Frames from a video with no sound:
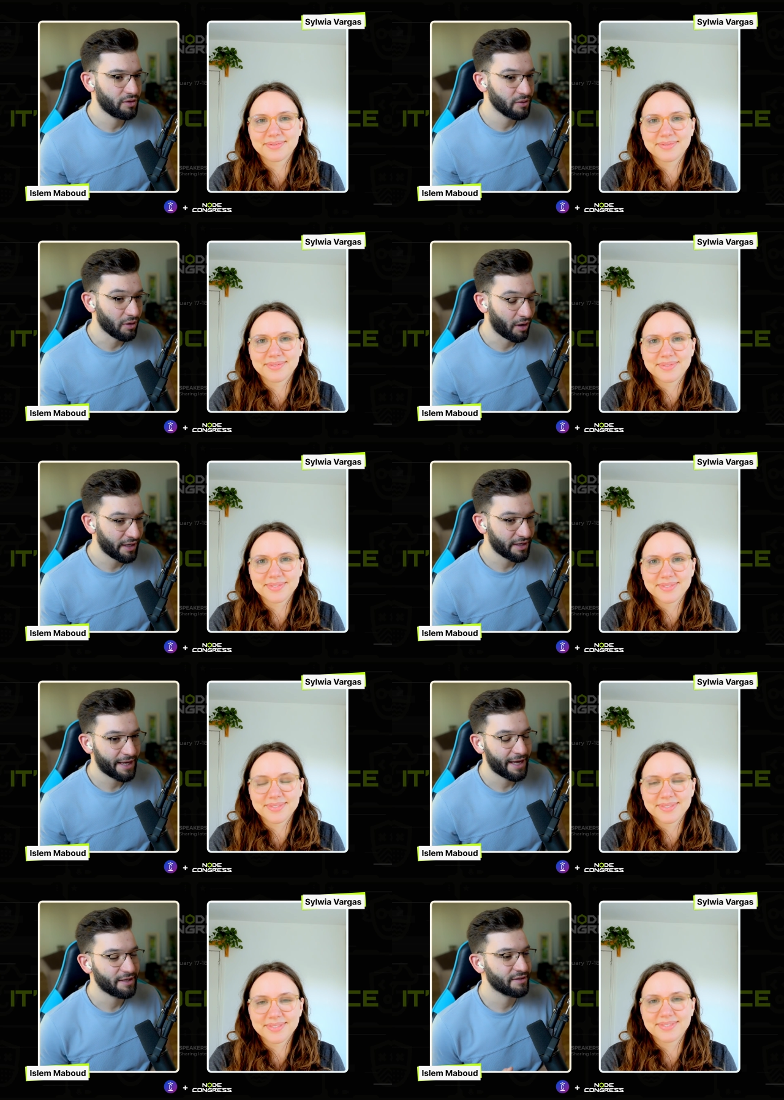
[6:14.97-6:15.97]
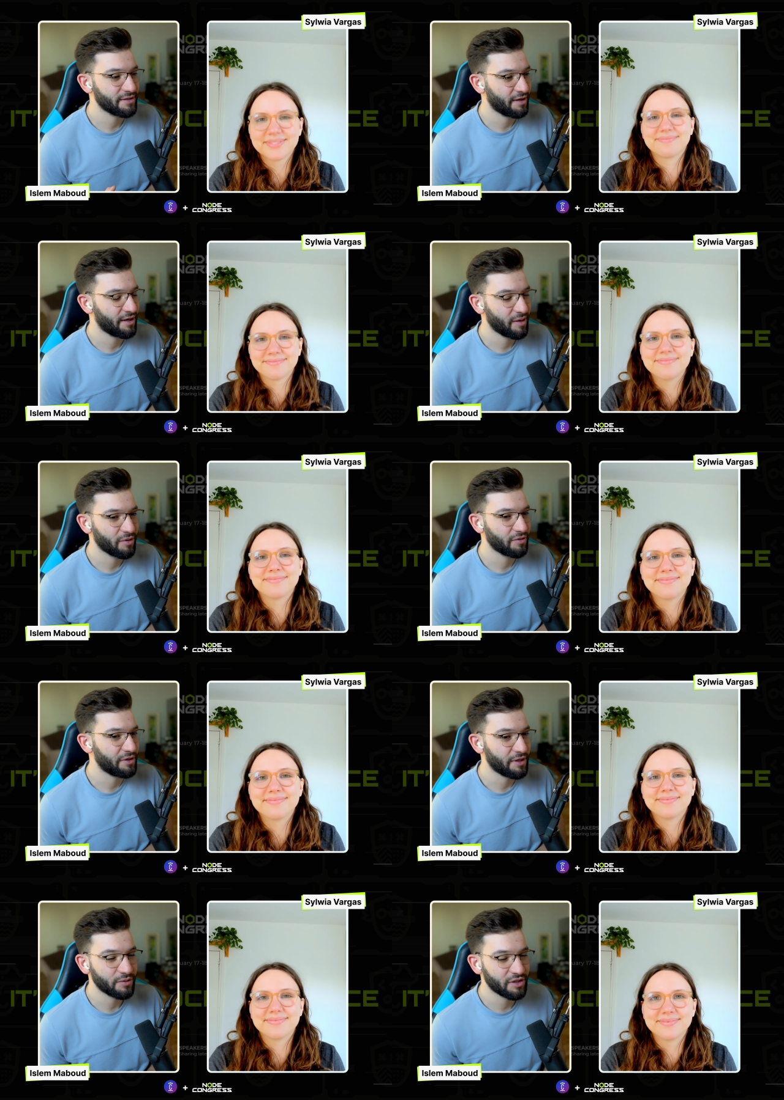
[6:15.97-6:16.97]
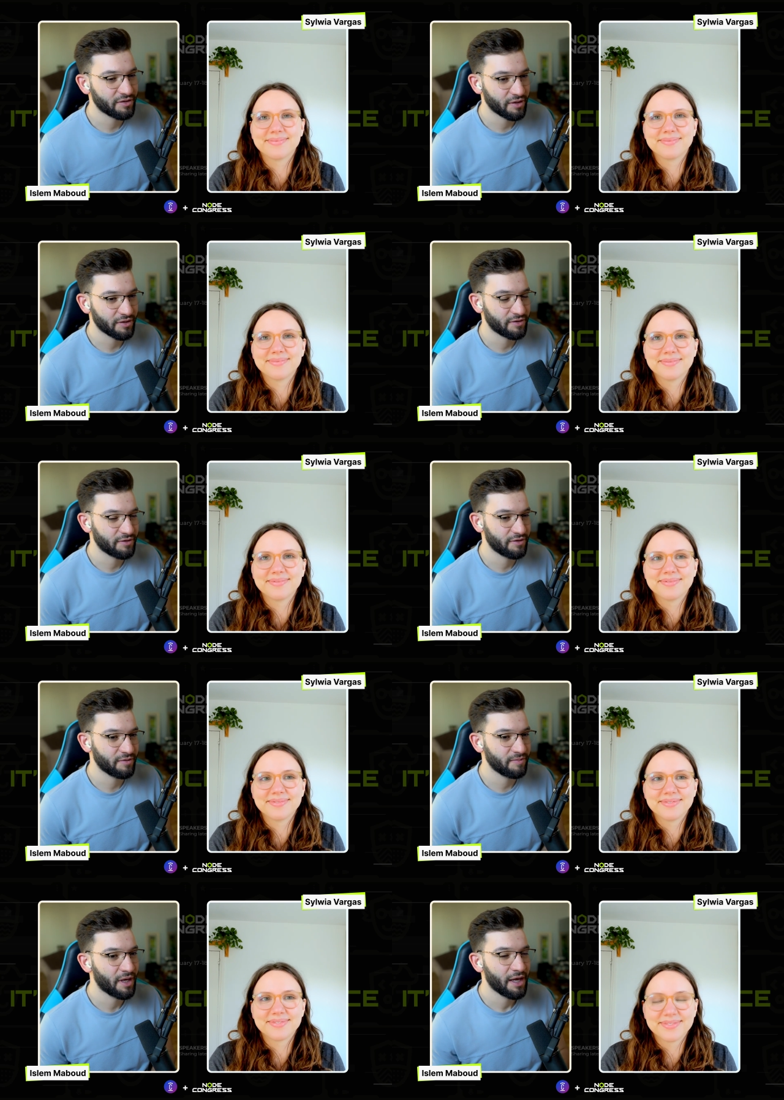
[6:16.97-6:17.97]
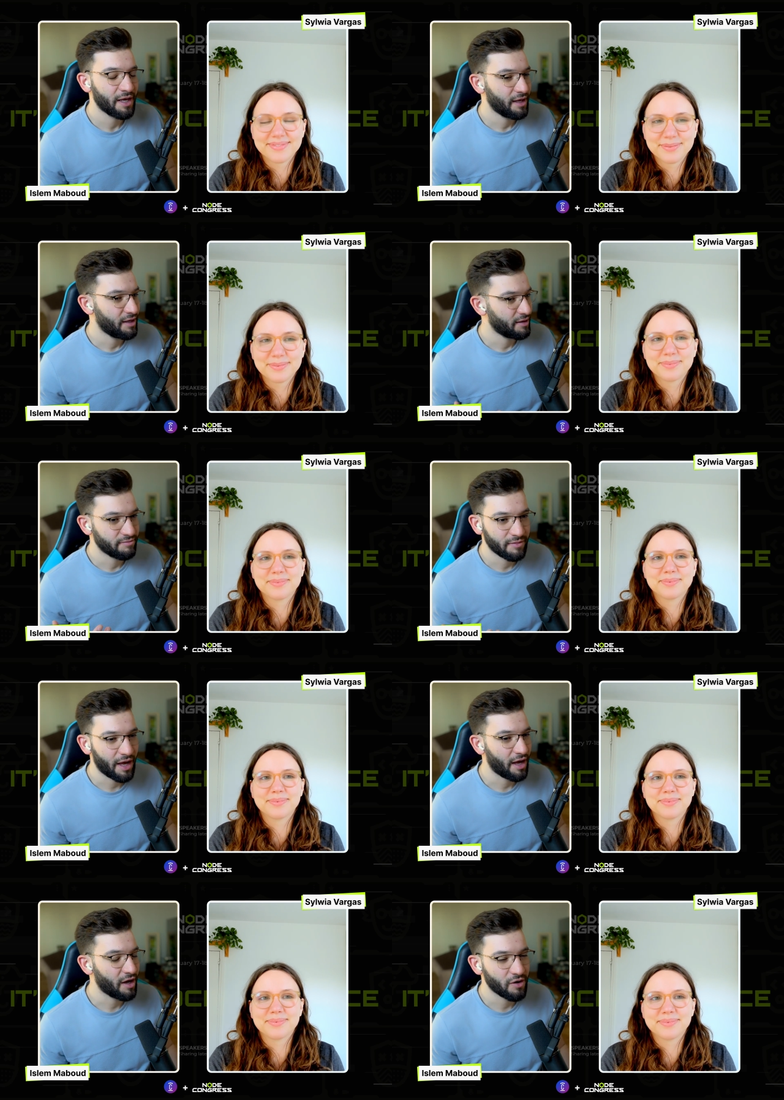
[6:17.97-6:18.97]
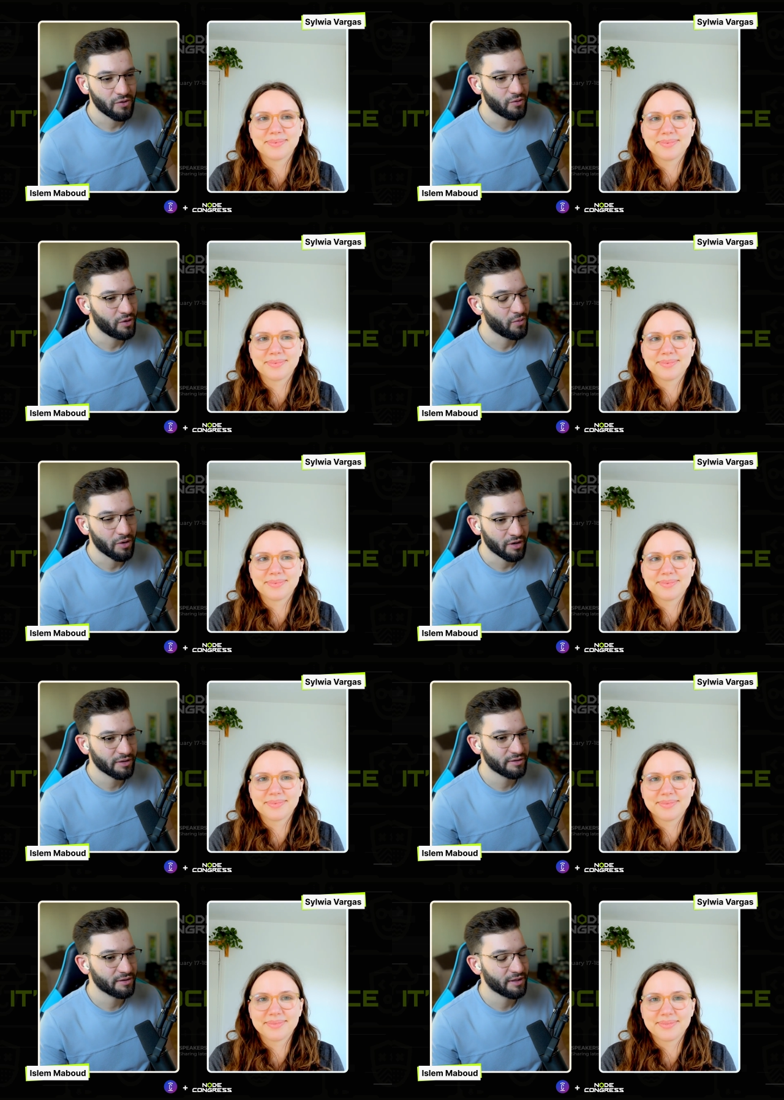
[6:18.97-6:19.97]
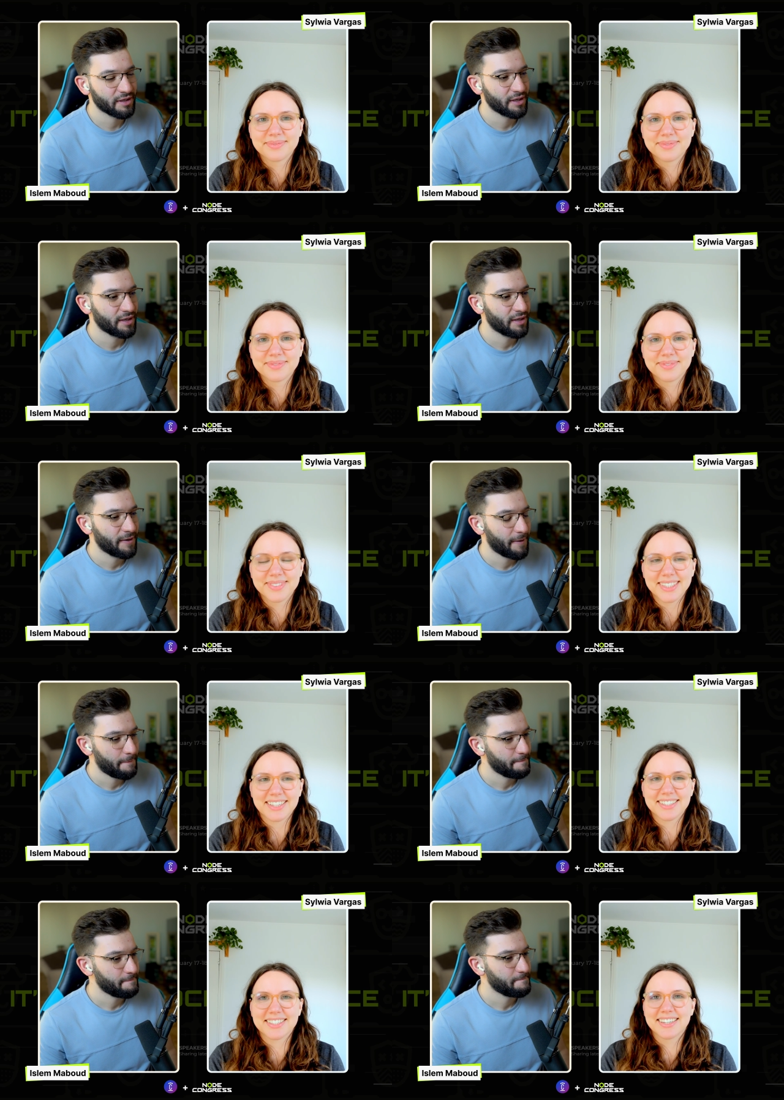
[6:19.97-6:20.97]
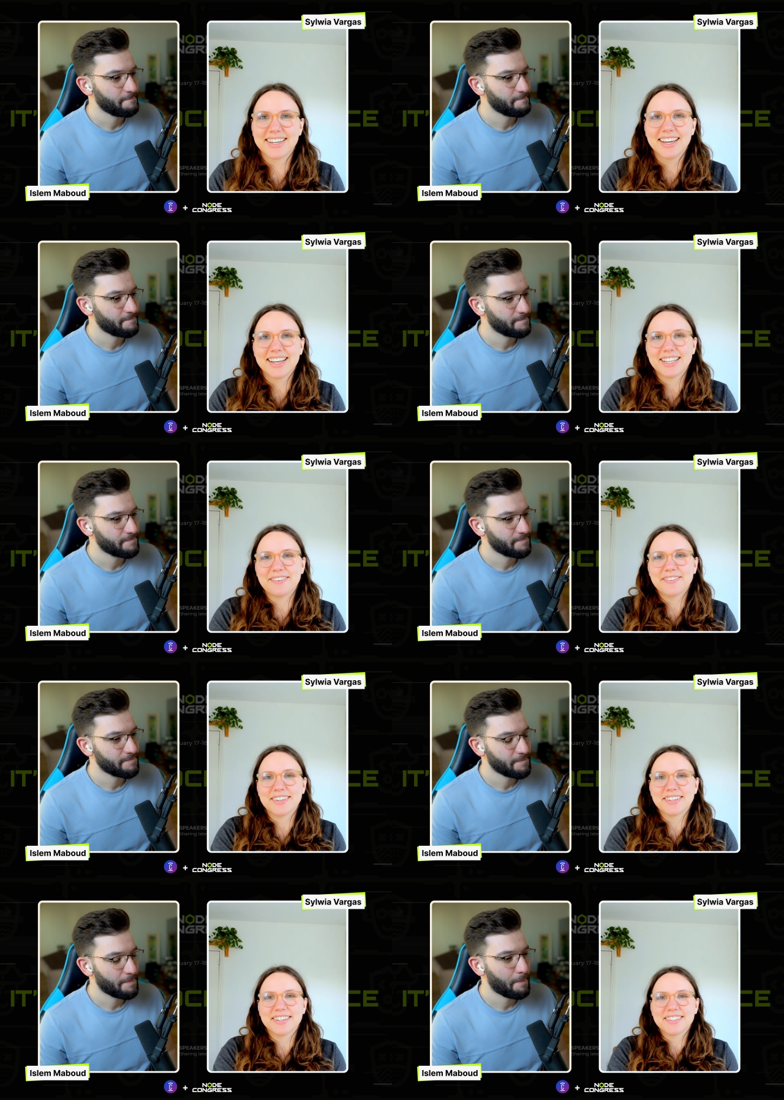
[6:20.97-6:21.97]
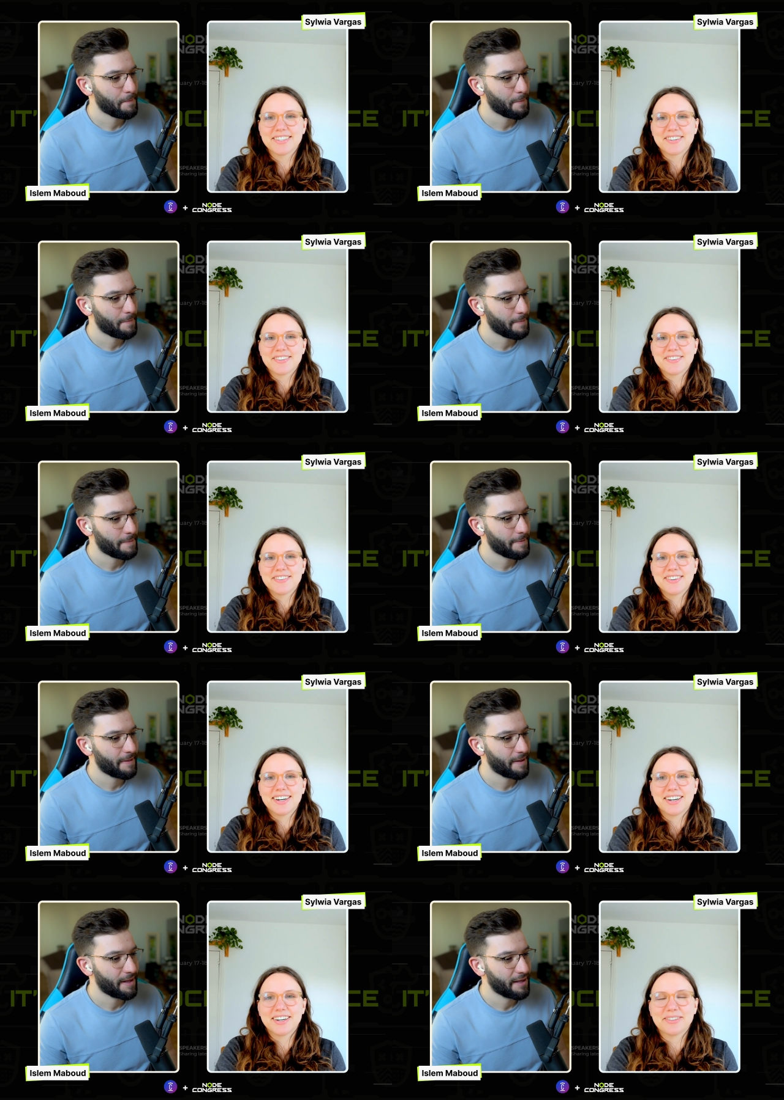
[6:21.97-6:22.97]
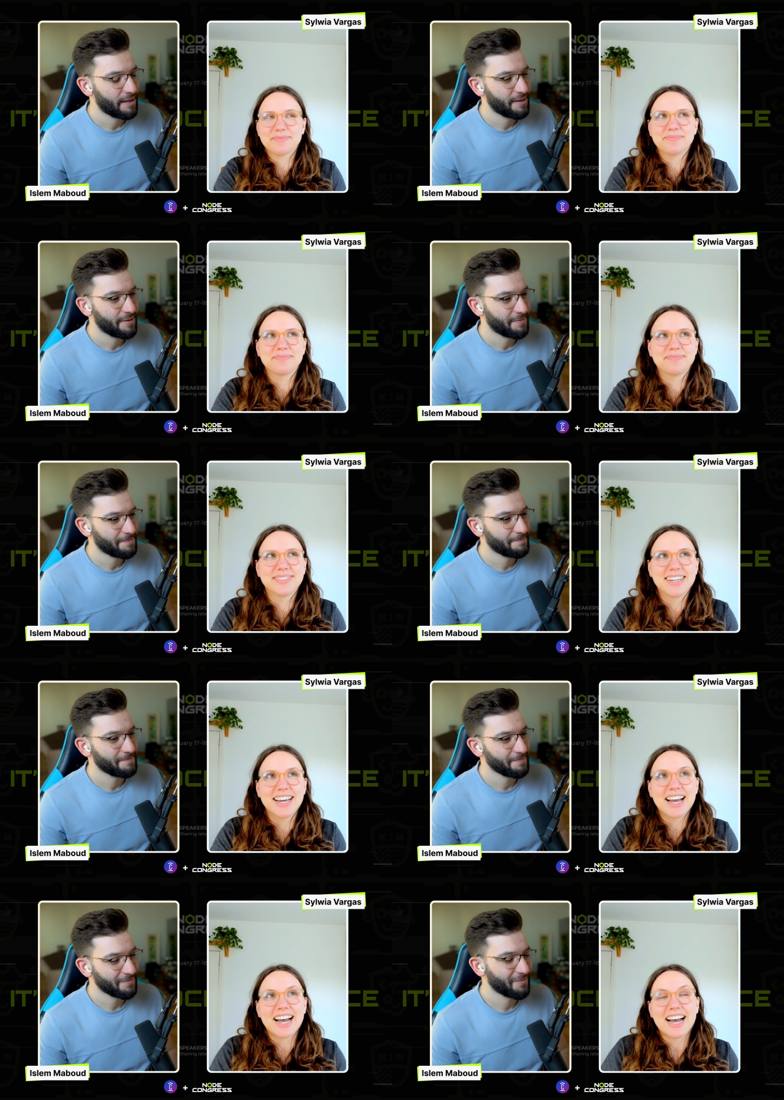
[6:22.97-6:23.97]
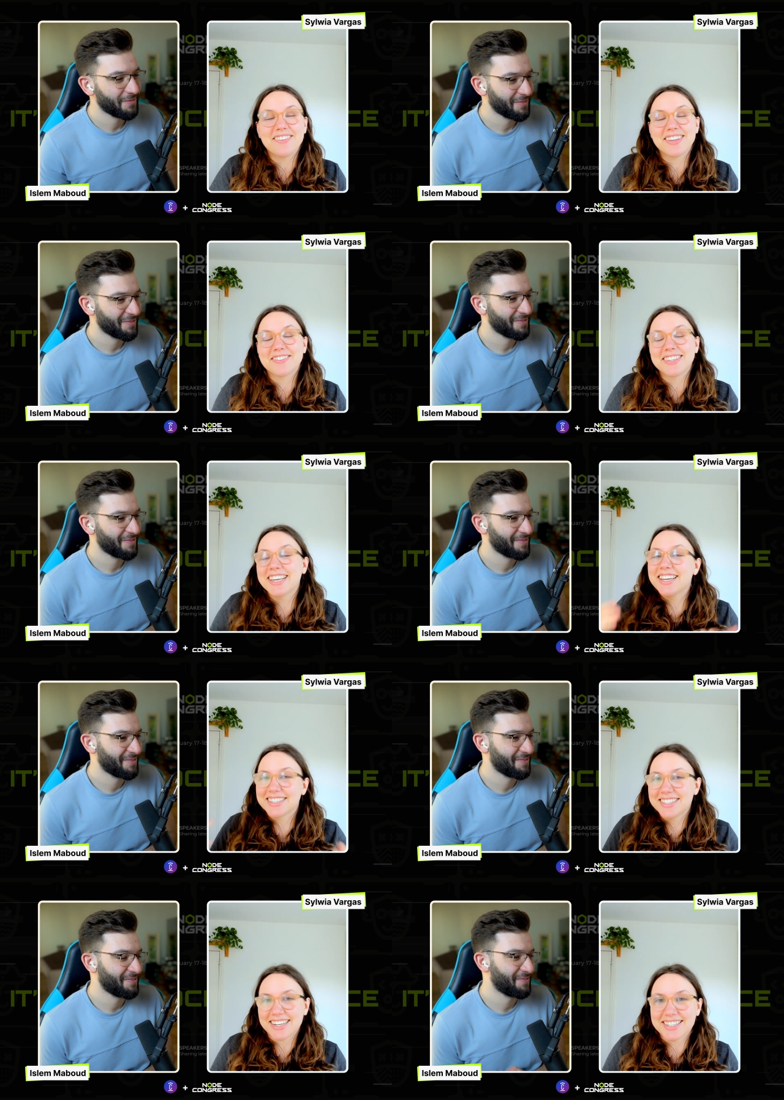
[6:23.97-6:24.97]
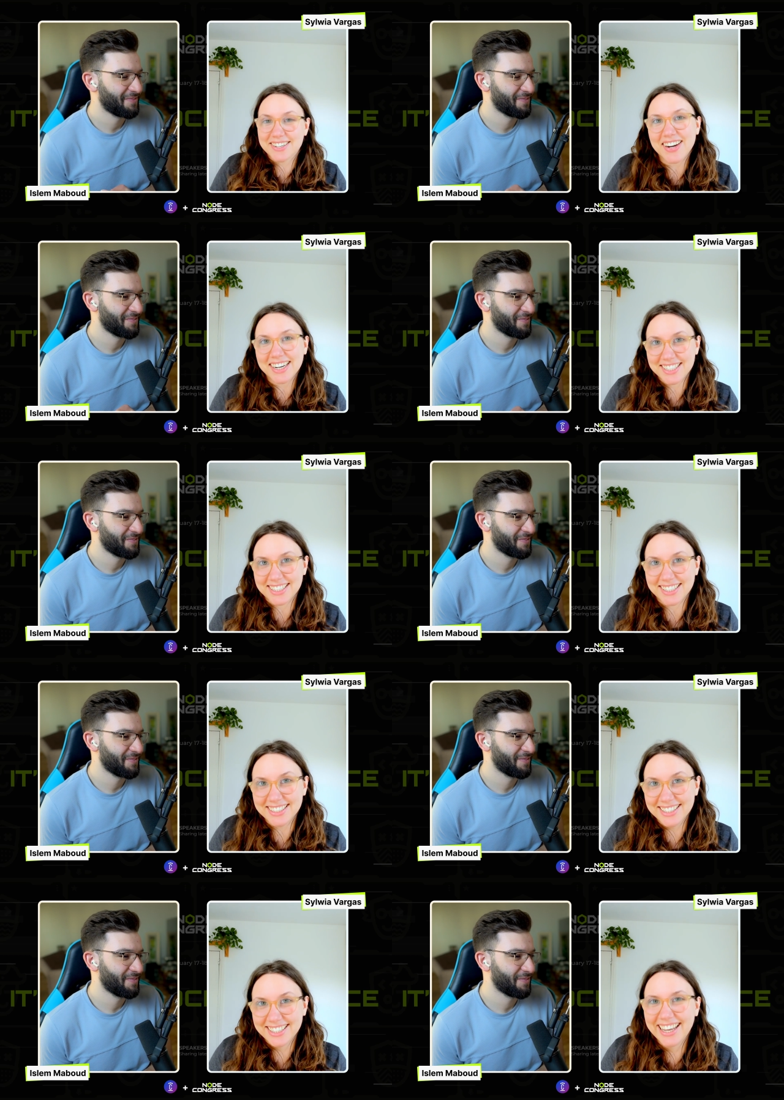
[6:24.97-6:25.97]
Speaker 1: like and dislike about the Node.js ecosystem and how it works?
Speaker 2: Yes, definitely. So I mean, when I hear such a question,